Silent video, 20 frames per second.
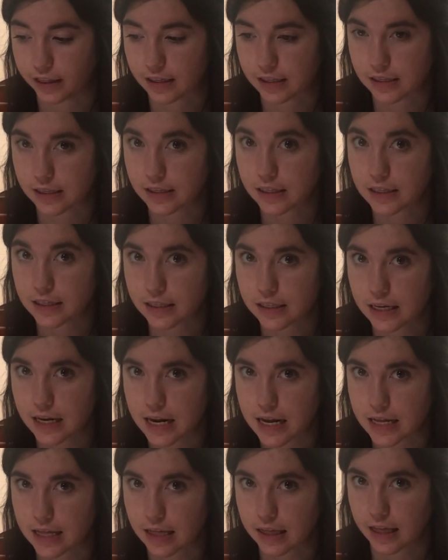this is the
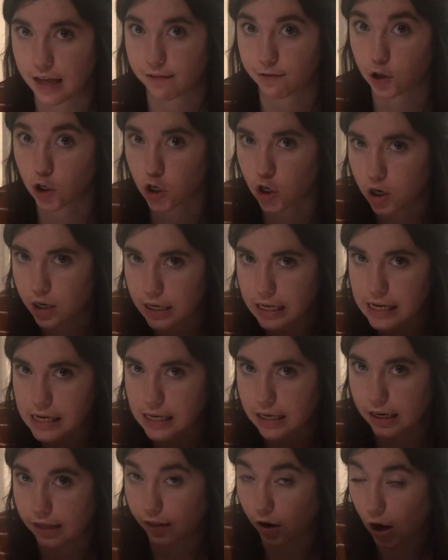city that they've gone
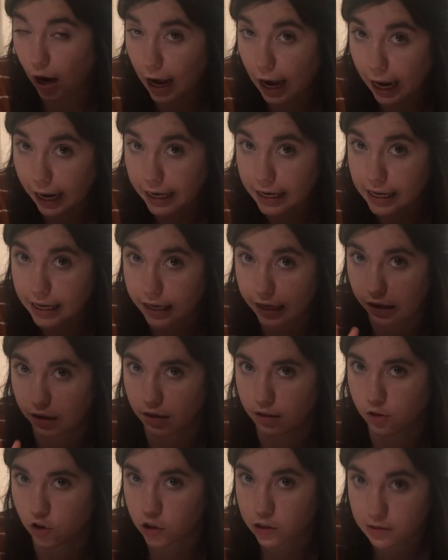in and they're hiding,
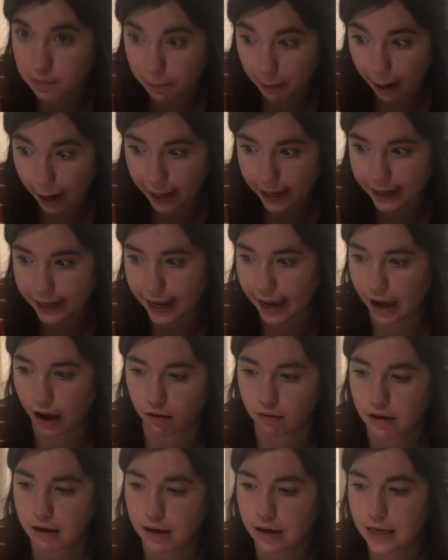they're spying out.